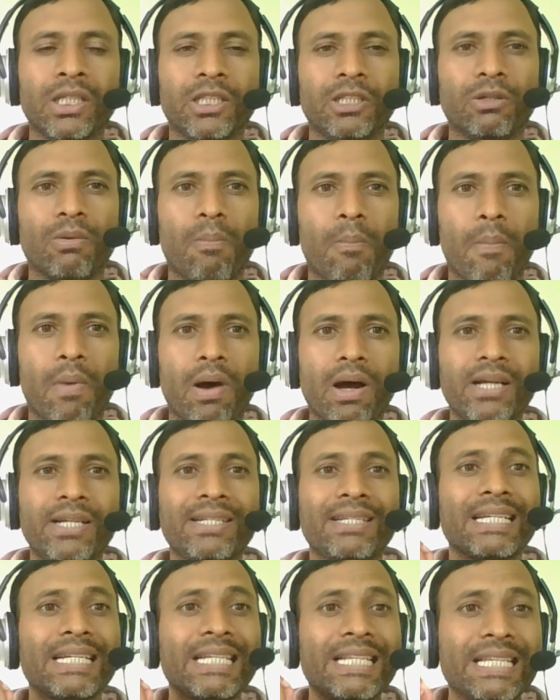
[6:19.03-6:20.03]
you
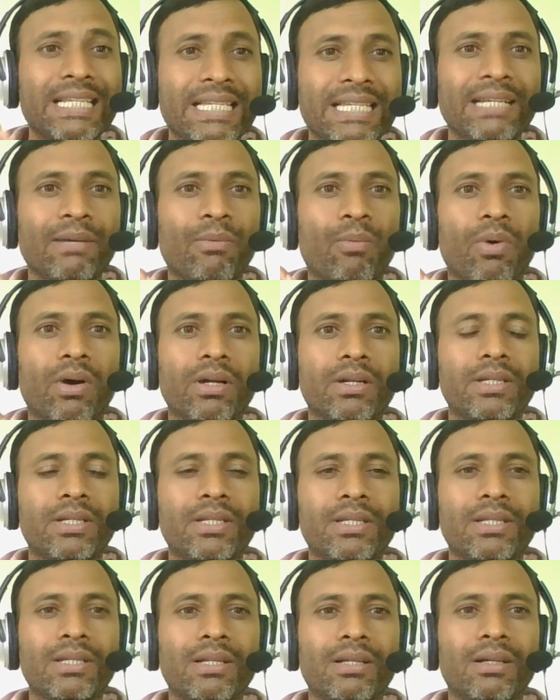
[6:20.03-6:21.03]
must see
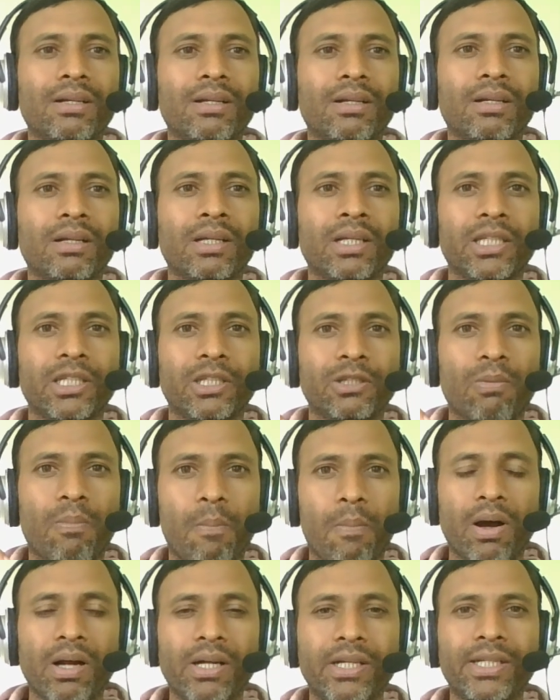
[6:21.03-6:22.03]
once, you
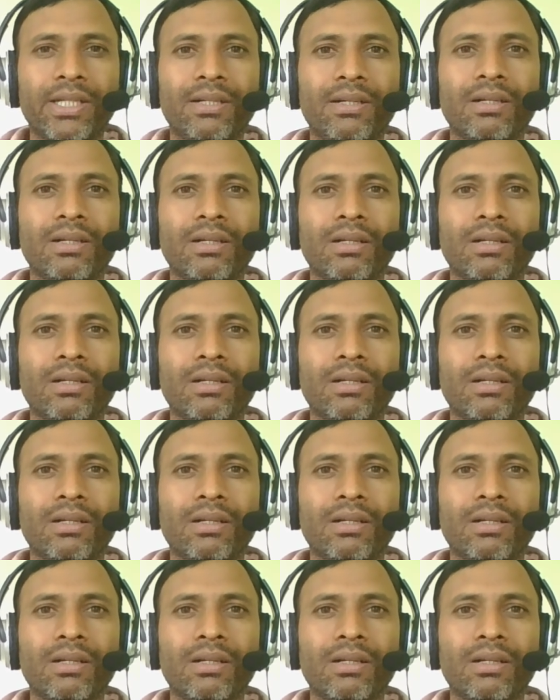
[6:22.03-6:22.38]
must